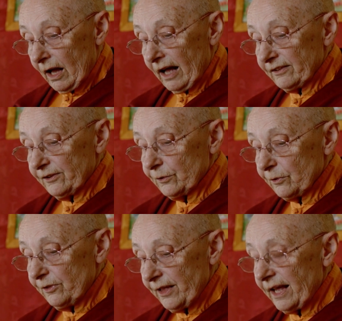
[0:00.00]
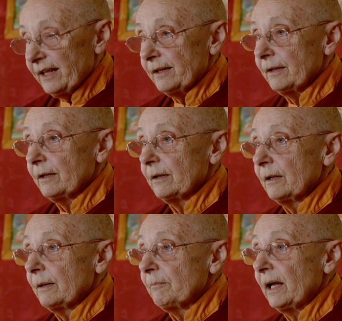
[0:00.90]
until then
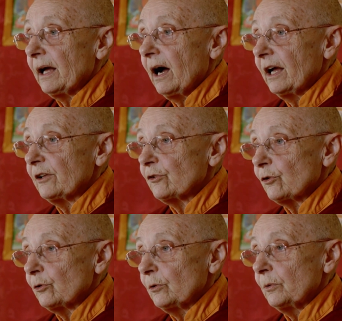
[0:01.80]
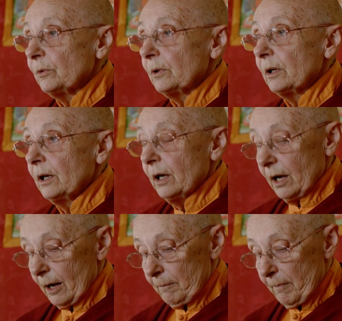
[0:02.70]
may I too
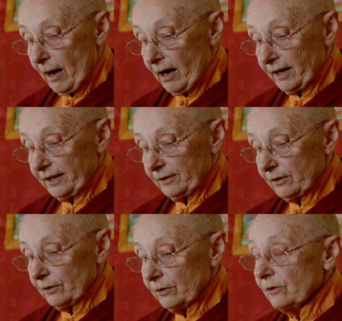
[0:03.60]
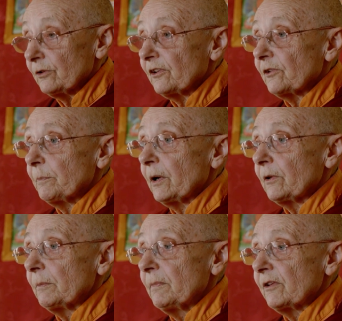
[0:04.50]
abide to
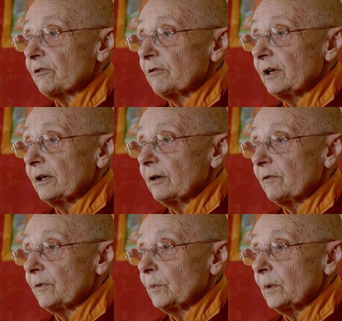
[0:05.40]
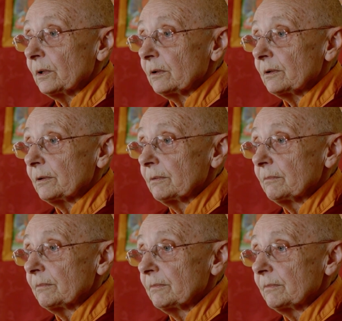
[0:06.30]
dispel the misery of the world.
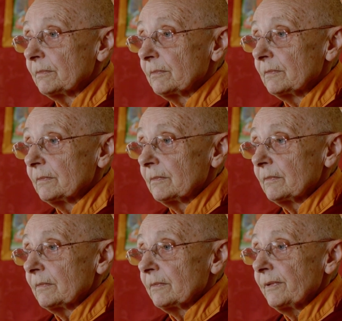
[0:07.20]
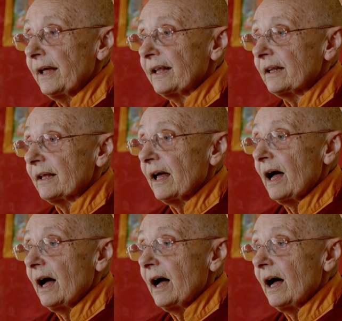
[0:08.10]
That